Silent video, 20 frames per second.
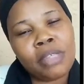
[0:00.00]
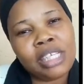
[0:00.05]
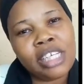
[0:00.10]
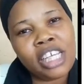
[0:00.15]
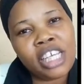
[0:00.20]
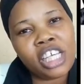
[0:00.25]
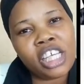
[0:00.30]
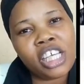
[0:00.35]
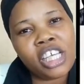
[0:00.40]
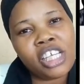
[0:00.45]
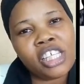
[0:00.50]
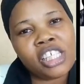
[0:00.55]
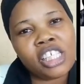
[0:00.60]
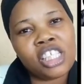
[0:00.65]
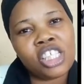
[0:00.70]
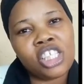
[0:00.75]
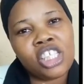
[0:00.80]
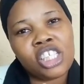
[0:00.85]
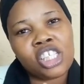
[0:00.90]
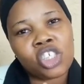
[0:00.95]
The link is
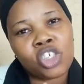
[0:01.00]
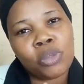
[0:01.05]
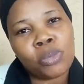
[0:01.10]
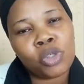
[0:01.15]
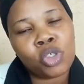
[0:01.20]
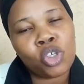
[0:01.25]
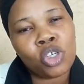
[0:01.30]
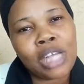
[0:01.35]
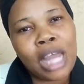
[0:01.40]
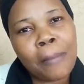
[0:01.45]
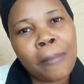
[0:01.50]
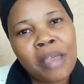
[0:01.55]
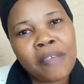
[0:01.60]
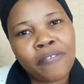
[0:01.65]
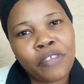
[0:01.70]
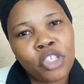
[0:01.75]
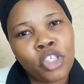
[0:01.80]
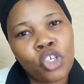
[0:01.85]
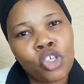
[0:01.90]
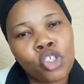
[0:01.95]
in the description. I
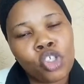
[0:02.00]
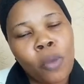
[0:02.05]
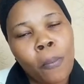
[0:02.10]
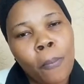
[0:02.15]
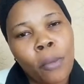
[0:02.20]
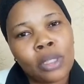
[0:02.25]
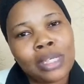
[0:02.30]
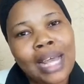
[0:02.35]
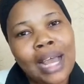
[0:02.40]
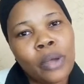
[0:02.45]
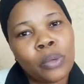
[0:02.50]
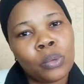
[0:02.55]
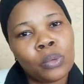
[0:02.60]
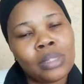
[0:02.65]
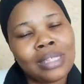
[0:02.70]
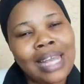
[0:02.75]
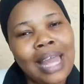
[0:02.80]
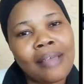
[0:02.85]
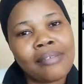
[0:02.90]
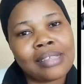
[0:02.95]
make videos on
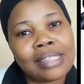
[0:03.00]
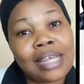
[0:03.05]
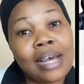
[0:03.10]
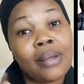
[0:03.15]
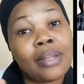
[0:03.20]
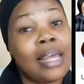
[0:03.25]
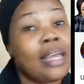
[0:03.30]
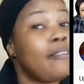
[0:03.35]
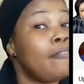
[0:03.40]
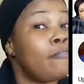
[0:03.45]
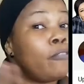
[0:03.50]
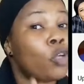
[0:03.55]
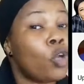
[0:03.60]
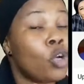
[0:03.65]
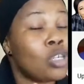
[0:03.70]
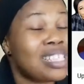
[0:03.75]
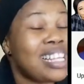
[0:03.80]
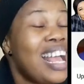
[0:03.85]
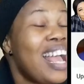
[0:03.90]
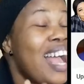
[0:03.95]
motherhood, lifestyle, and
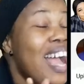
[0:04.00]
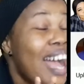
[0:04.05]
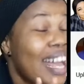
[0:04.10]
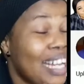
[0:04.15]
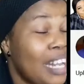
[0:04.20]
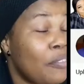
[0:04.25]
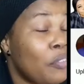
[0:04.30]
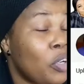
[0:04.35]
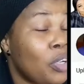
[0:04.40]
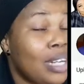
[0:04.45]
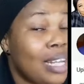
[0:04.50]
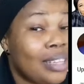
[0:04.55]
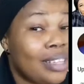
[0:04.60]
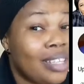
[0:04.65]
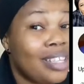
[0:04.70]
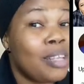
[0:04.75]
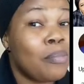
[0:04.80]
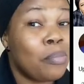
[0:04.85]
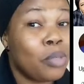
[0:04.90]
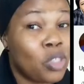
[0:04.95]
vlogs, and every other
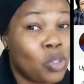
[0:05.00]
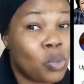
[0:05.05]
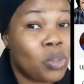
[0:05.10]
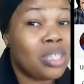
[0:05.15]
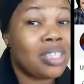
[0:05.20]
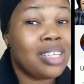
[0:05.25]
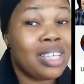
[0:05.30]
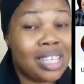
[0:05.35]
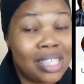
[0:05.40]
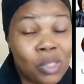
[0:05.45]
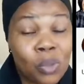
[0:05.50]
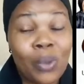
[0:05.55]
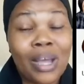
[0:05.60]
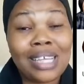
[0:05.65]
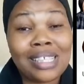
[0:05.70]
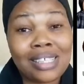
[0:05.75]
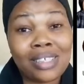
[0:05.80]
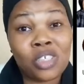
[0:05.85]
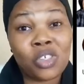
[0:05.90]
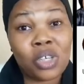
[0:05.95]
thing in between. It's
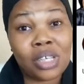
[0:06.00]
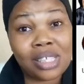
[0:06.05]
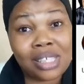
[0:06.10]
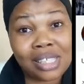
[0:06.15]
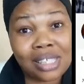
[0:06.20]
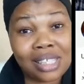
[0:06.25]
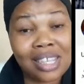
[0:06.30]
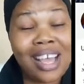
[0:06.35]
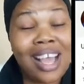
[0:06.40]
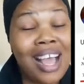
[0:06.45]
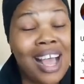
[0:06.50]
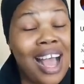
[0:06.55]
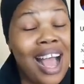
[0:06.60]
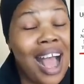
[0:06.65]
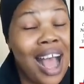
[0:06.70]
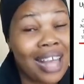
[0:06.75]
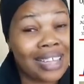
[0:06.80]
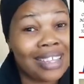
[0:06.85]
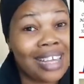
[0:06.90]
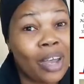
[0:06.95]
quite interesting
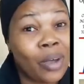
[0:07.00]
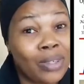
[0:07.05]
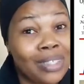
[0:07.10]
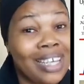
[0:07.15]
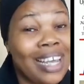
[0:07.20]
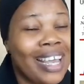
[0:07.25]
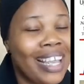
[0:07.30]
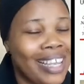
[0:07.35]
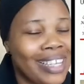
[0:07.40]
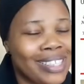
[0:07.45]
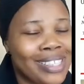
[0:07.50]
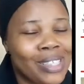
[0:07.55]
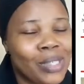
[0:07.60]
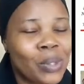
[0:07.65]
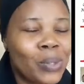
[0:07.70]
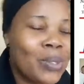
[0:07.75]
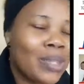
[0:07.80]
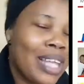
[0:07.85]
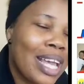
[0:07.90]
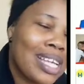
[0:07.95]
at that other end.
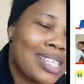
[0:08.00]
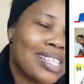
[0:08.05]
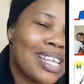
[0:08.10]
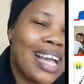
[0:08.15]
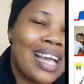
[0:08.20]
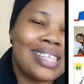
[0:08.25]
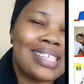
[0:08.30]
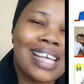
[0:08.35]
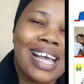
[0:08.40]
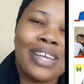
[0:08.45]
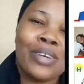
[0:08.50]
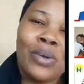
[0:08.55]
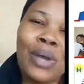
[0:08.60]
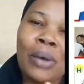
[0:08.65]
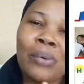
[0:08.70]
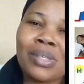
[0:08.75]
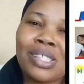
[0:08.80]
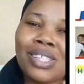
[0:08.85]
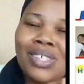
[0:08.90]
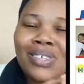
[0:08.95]
So thanks guys. I know
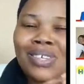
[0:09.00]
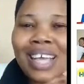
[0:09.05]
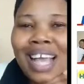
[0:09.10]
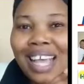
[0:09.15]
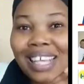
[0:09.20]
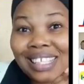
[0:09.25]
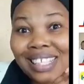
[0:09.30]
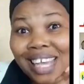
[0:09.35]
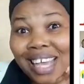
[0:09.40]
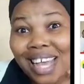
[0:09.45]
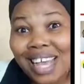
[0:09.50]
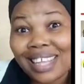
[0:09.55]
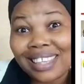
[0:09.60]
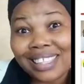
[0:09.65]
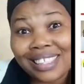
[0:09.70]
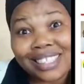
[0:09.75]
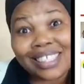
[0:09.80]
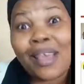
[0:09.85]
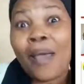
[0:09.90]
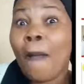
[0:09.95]
I'll see you guys
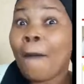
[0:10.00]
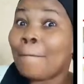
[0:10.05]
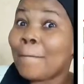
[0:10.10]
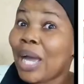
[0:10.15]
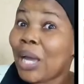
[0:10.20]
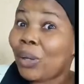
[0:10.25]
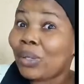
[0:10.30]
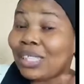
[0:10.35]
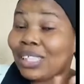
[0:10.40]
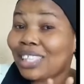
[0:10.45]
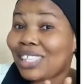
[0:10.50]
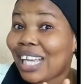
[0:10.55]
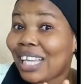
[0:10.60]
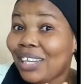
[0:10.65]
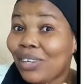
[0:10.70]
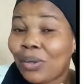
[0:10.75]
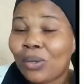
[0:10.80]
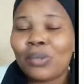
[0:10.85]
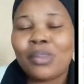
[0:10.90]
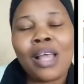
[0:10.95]
at my other
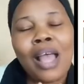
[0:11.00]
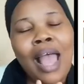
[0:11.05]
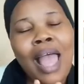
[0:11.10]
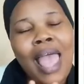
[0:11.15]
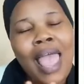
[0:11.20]
channel.